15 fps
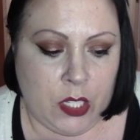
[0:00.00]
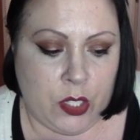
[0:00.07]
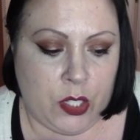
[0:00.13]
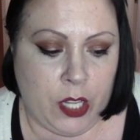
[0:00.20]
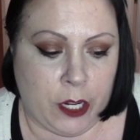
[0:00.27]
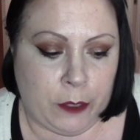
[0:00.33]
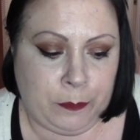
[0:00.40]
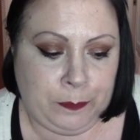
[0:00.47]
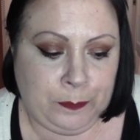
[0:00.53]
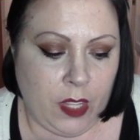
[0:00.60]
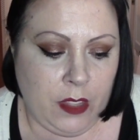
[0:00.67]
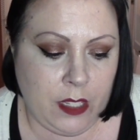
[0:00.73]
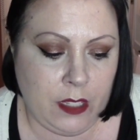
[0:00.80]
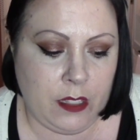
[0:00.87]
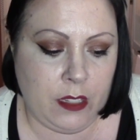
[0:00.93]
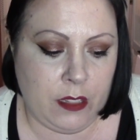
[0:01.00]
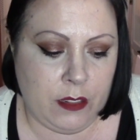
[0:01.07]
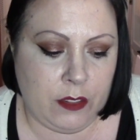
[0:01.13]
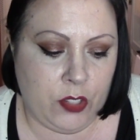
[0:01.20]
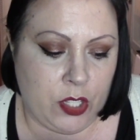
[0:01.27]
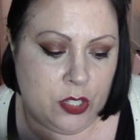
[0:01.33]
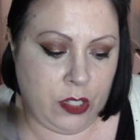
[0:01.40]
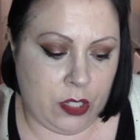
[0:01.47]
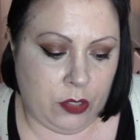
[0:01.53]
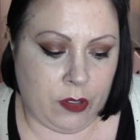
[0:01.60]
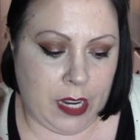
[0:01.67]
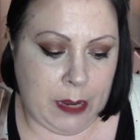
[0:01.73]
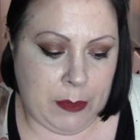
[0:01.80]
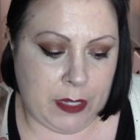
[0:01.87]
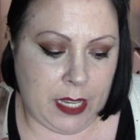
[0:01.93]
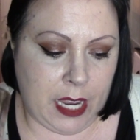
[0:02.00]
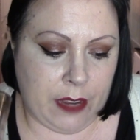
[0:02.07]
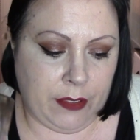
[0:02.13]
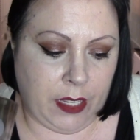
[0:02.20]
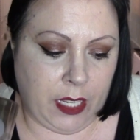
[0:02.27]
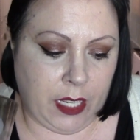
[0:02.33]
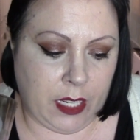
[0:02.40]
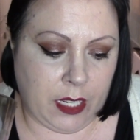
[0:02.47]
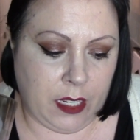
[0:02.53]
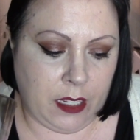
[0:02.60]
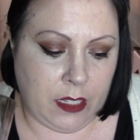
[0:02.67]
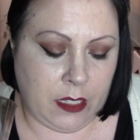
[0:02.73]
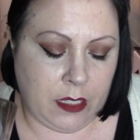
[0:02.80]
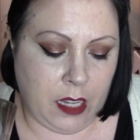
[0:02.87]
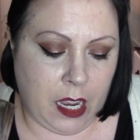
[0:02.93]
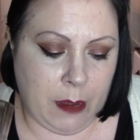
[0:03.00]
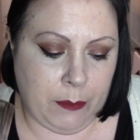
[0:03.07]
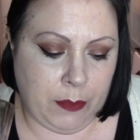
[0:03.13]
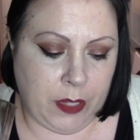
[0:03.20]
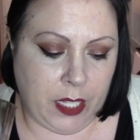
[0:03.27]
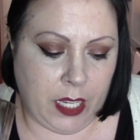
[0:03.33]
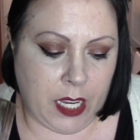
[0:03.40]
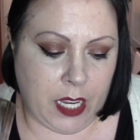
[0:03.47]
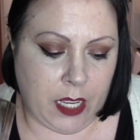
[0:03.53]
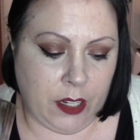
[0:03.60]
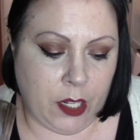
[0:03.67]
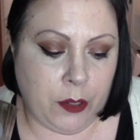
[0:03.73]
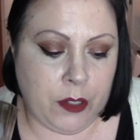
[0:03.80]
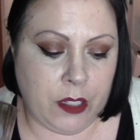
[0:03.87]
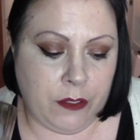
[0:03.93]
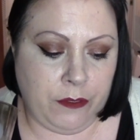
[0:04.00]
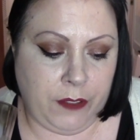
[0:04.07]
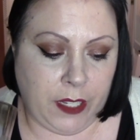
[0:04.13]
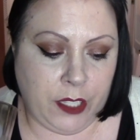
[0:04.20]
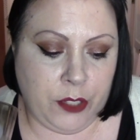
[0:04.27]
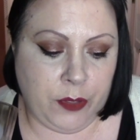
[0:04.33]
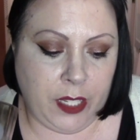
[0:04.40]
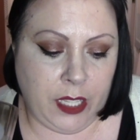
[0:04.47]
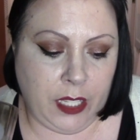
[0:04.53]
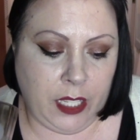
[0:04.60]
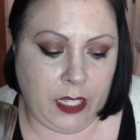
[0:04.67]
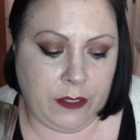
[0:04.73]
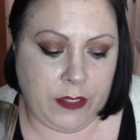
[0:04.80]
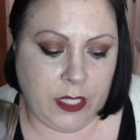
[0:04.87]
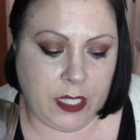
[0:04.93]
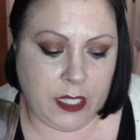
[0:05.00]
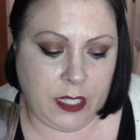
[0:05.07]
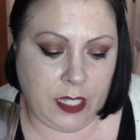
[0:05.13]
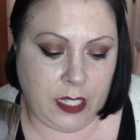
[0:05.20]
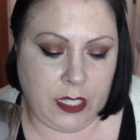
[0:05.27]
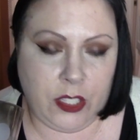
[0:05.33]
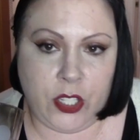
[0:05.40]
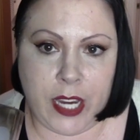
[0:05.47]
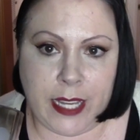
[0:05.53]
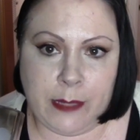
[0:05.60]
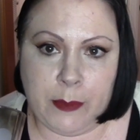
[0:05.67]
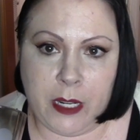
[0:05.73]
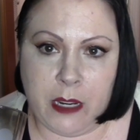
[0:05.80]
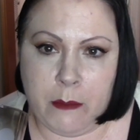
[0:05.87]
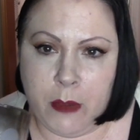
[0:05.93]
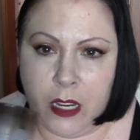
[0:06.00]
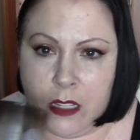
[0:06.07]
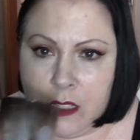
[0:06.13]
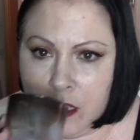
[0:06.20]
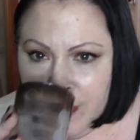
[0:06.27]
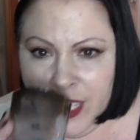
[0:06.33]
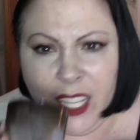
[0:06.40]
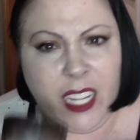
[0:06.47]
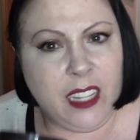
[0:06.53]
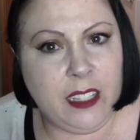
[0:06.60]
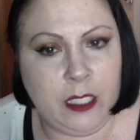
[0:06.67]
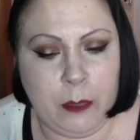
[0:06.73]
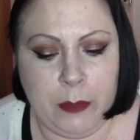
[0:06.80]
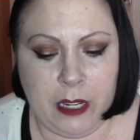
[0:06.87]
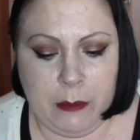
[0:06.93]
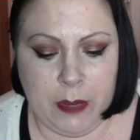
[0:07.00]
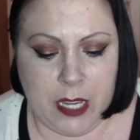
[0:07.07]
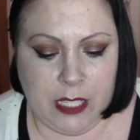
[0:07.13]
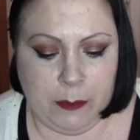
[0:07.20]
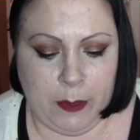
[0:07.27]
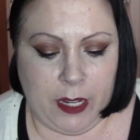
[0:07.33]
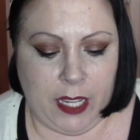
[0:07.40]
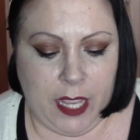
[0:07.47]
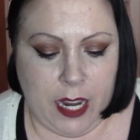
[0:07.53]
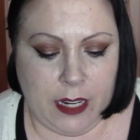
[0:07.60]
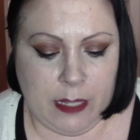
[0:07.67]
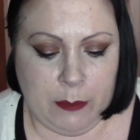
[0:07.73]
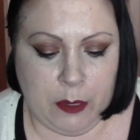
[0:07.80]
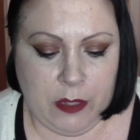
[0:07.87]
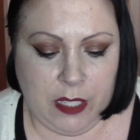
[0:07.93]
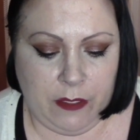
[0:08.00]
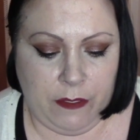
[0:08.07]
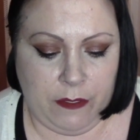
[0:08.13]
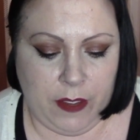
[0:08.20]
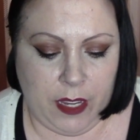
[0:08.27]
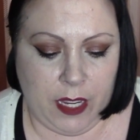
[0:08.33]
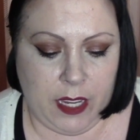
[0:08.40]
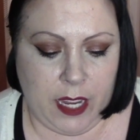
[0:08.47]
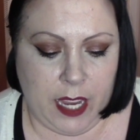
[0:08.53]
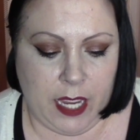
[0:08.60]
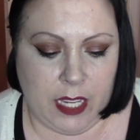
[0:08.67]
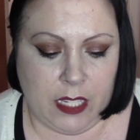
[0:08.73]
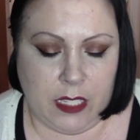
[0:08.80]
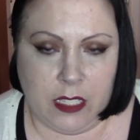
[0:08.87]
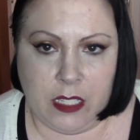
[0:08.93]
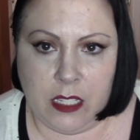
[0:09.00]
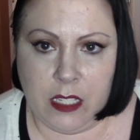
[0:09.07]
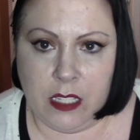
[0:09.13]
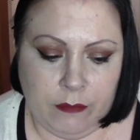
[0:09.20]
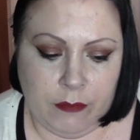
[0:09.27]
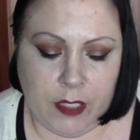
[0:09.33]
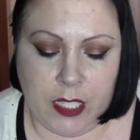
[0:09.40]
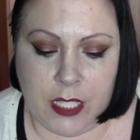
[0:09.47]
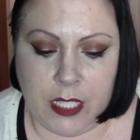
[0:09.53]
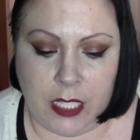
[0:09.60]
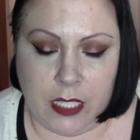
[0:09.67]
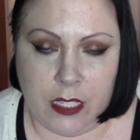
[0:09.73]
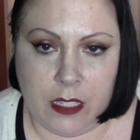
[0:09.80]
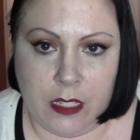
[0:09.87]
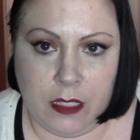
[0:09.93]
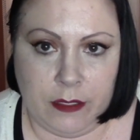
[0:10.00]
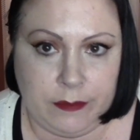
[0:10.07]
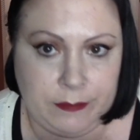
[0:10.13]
So this is just described as having the notes of fig tree leaves, cassis, jasmine, and musk. Get a little bit of musk, but again, it's mostly fig and cassis.